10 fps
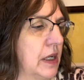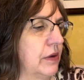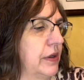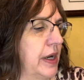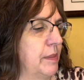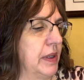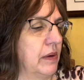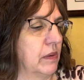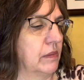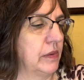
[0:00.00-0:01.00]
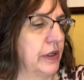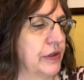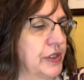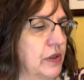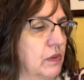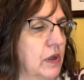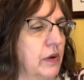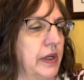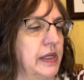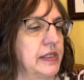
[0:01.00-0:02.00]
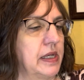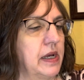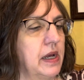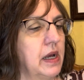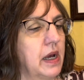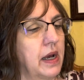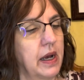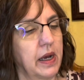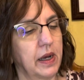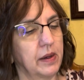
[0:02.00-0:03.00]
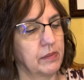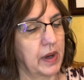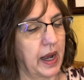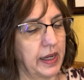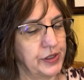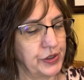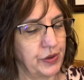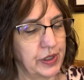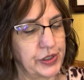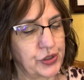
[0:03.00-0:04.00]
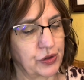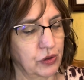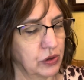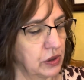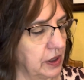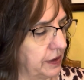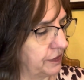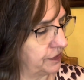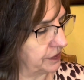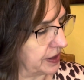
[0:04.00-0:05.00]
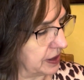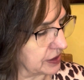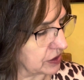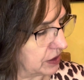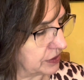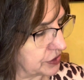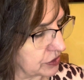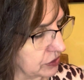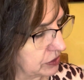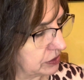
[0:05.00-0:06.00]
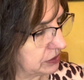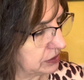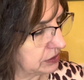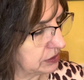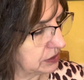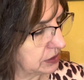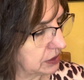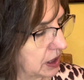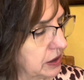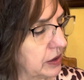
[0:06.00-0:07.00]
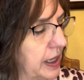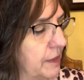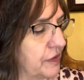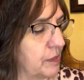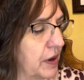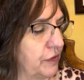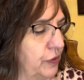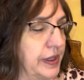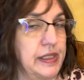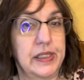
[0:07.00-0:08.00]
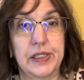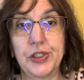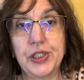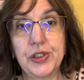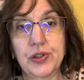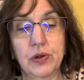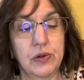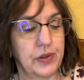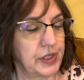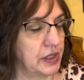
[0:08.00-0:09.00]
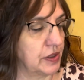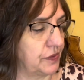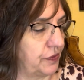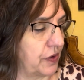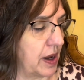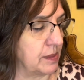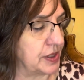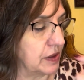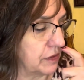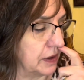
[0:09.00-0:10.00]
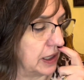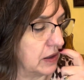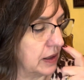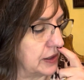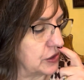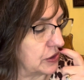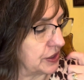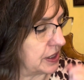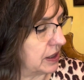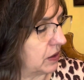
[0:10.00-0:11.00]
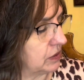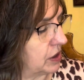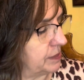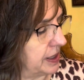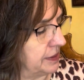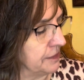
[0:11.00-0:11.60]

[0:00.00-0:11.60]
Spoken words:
don't know how many years in a row it is. I do the circle of, I think it's called Circle, A Little Help from Our Friends Stitching Circle. This is from Silver Needle in Tulsa, Oklahoma.